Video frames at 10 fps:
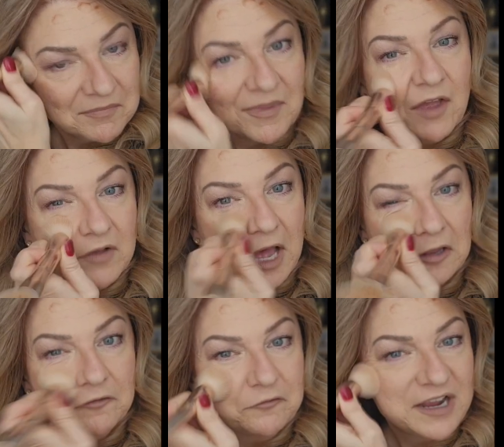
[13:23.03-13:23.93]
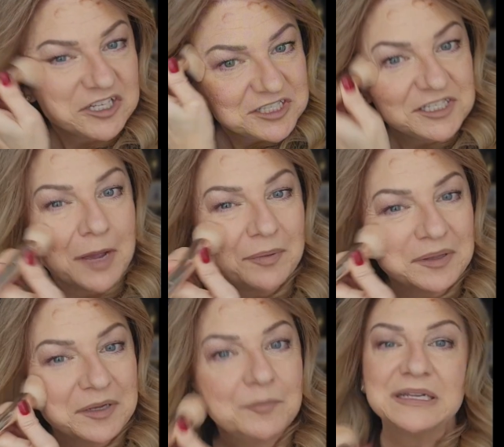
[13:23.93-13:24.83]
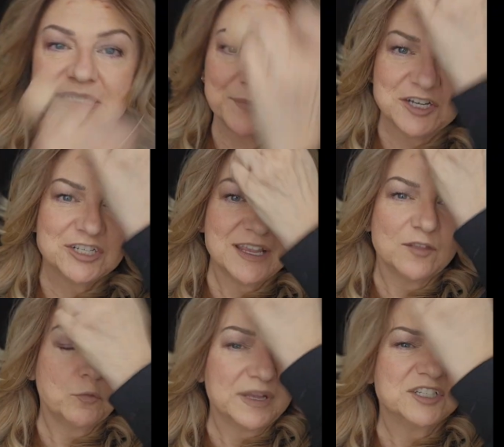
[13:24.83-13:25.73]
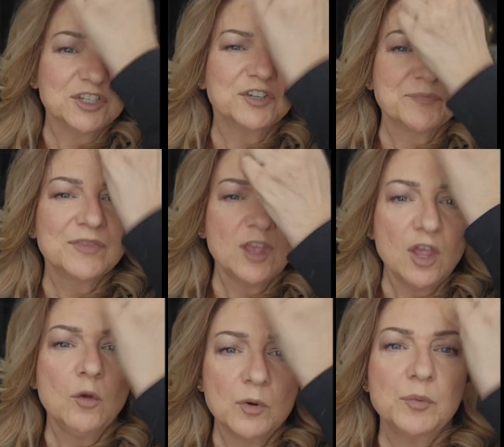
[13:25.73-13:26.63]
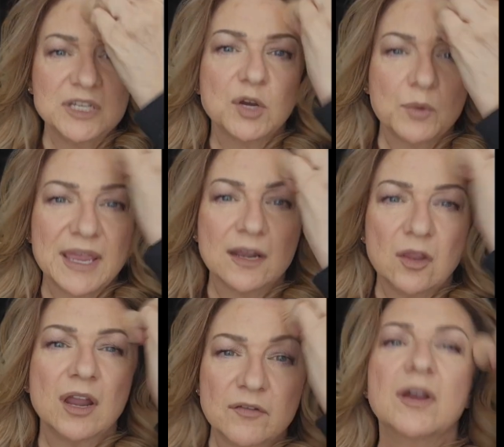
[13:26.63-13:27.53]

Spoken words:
of color, freshens you up a little bit, especially in the winter when we don't get a lot of